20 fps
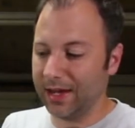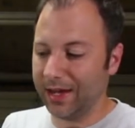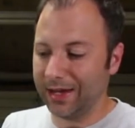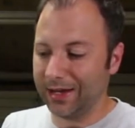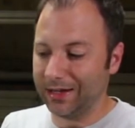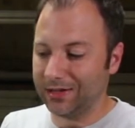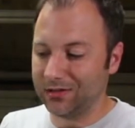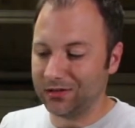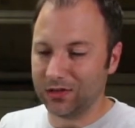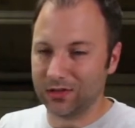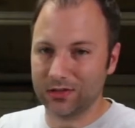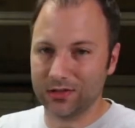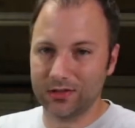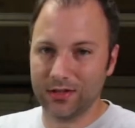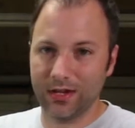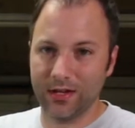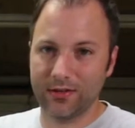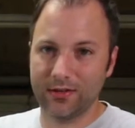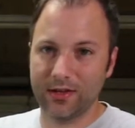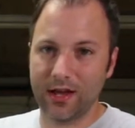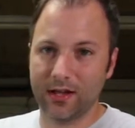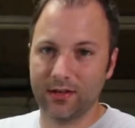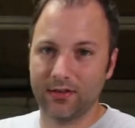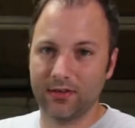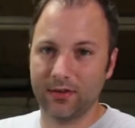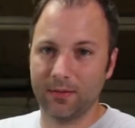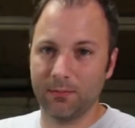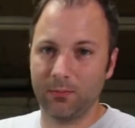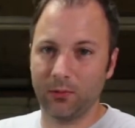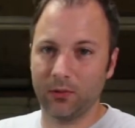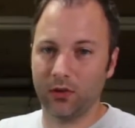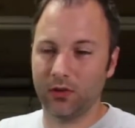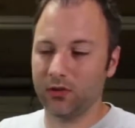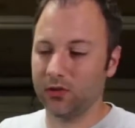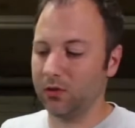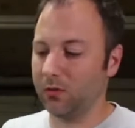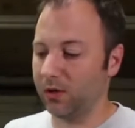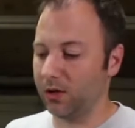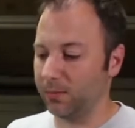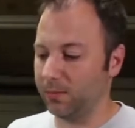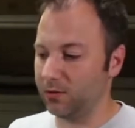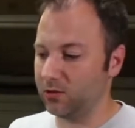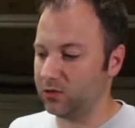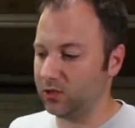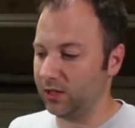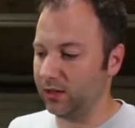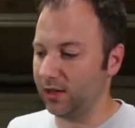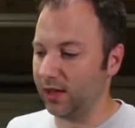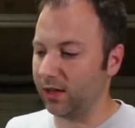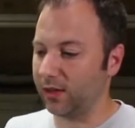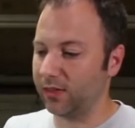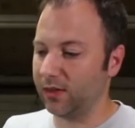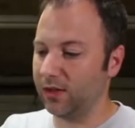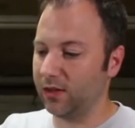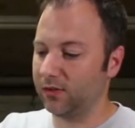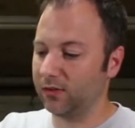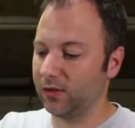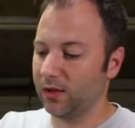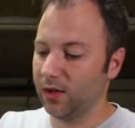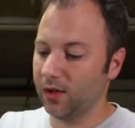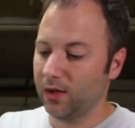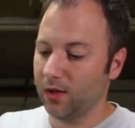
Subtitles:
and it's not simple to do on a machine like this